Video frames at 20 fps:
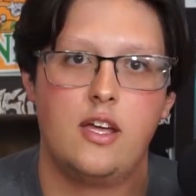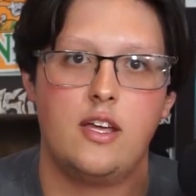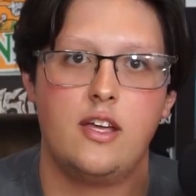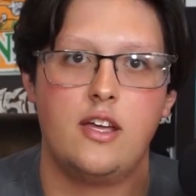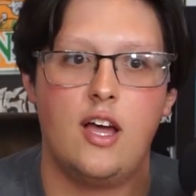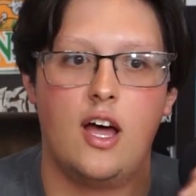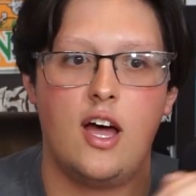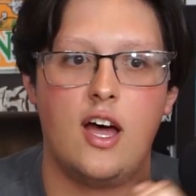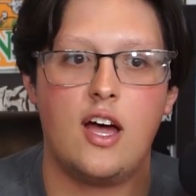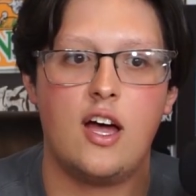
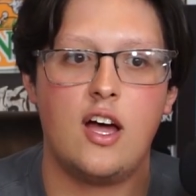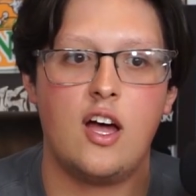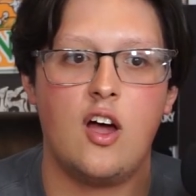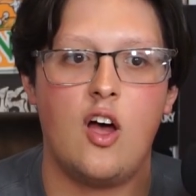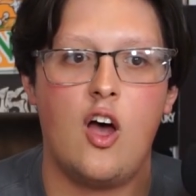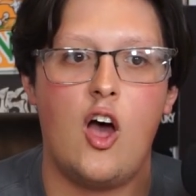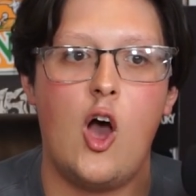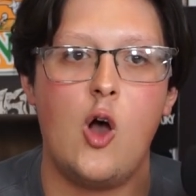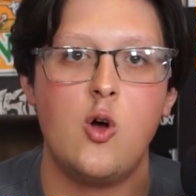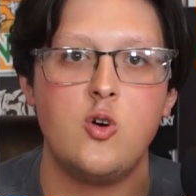
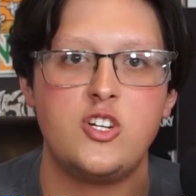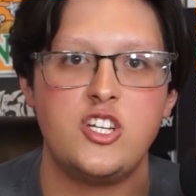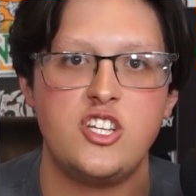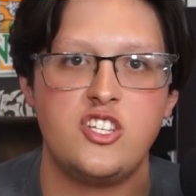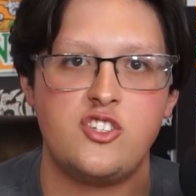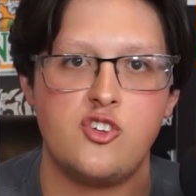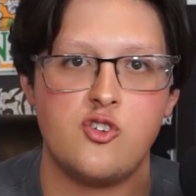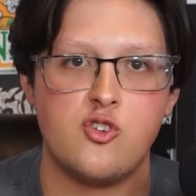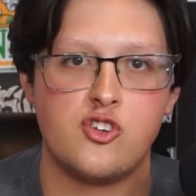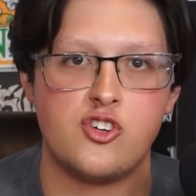OG
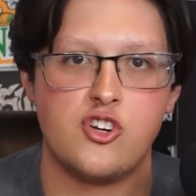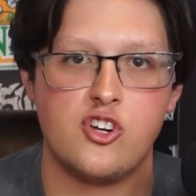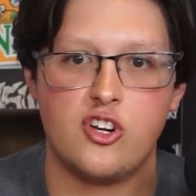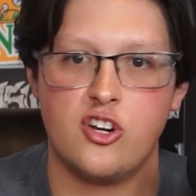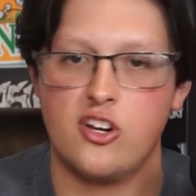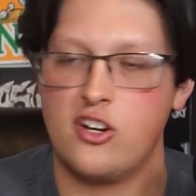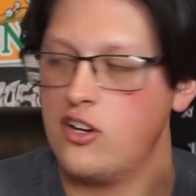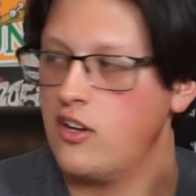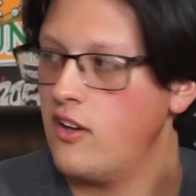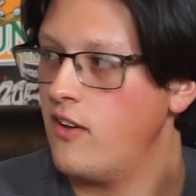zero
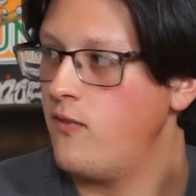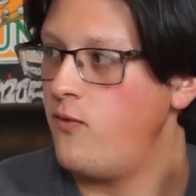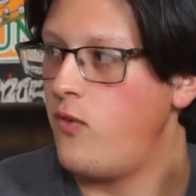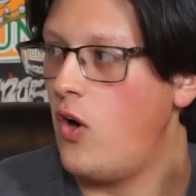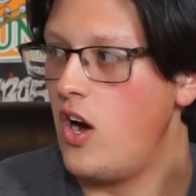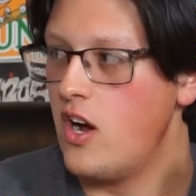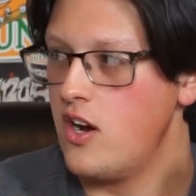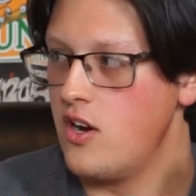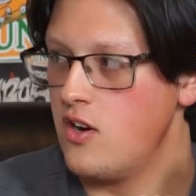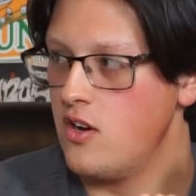sugar,
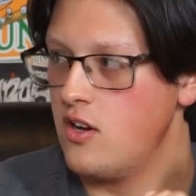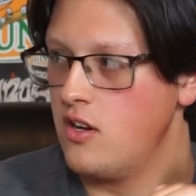fire.